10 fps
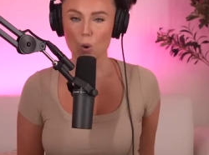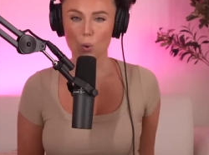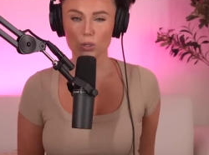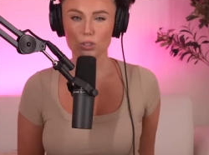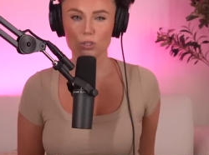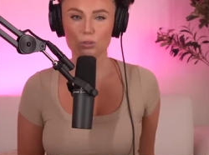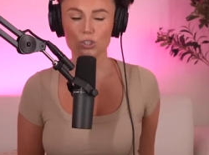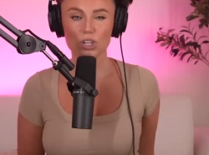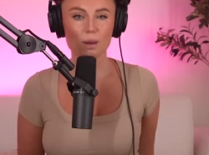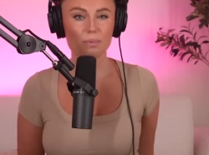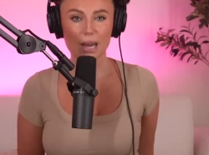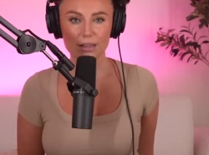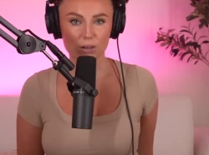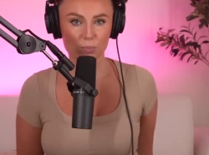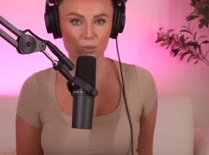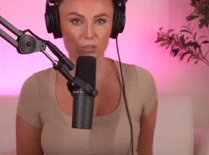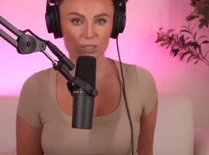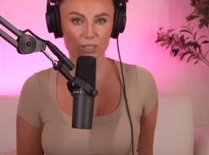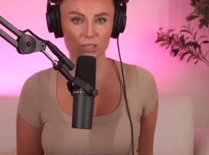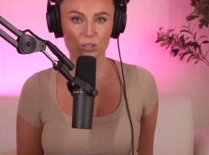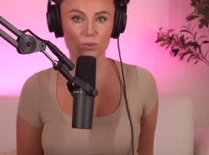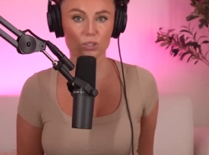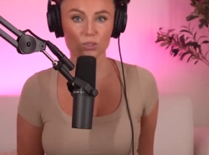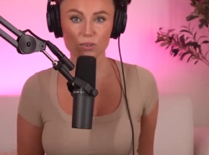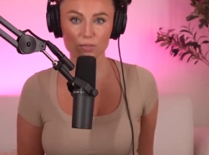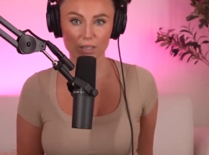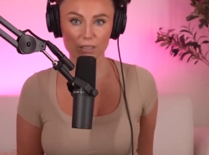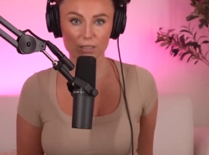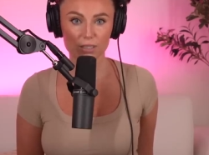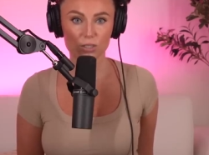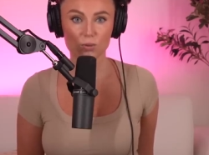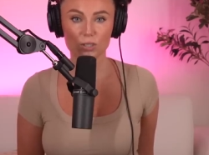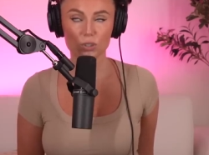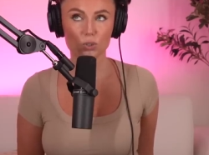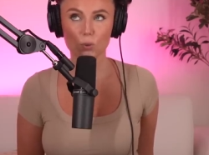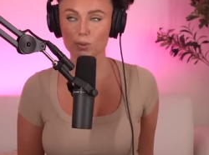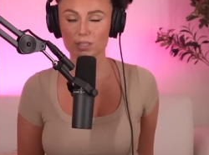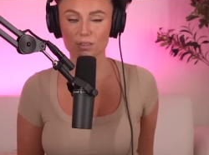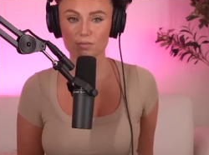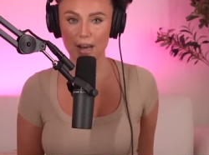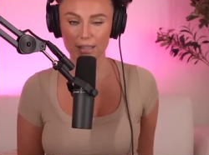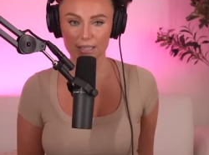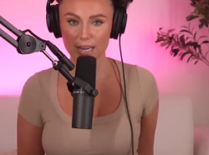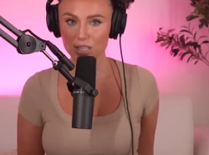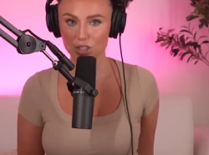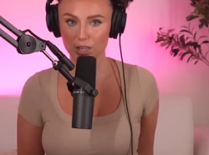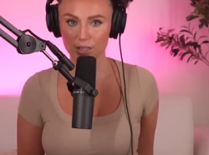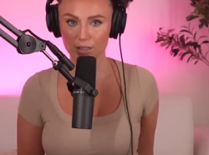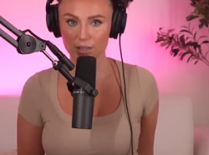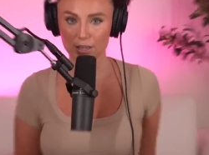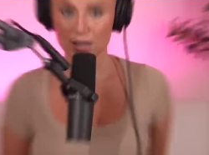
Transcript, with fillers: or to shape that little person into a servant, into a source of validation.